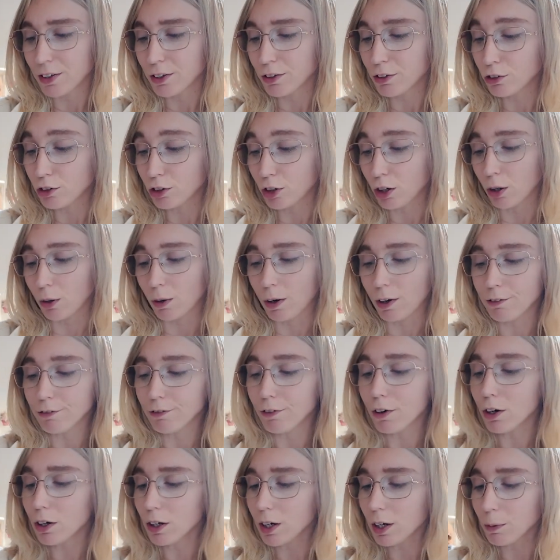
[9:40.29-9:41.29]
so I
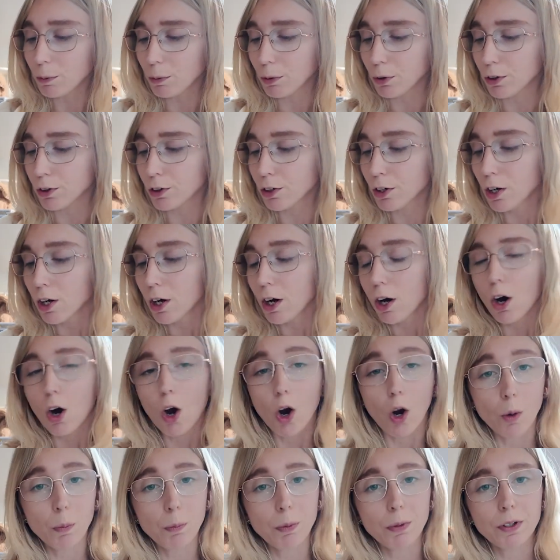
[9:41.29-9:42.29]
thought I would
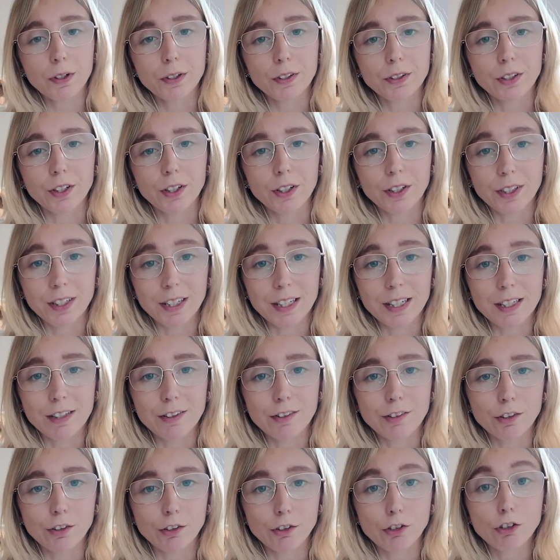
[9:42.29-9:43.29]
open
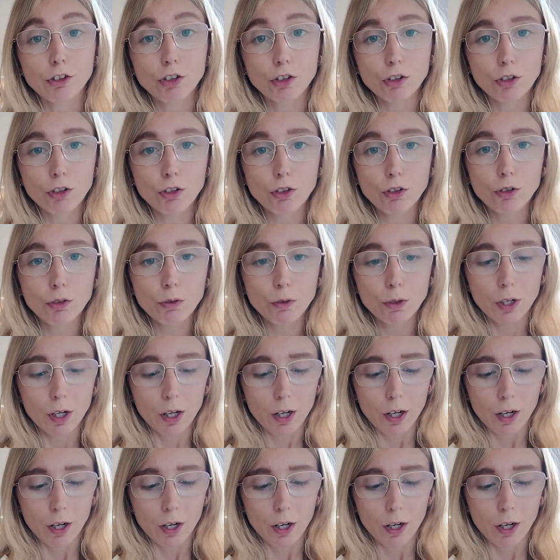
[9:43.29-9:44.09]
these 2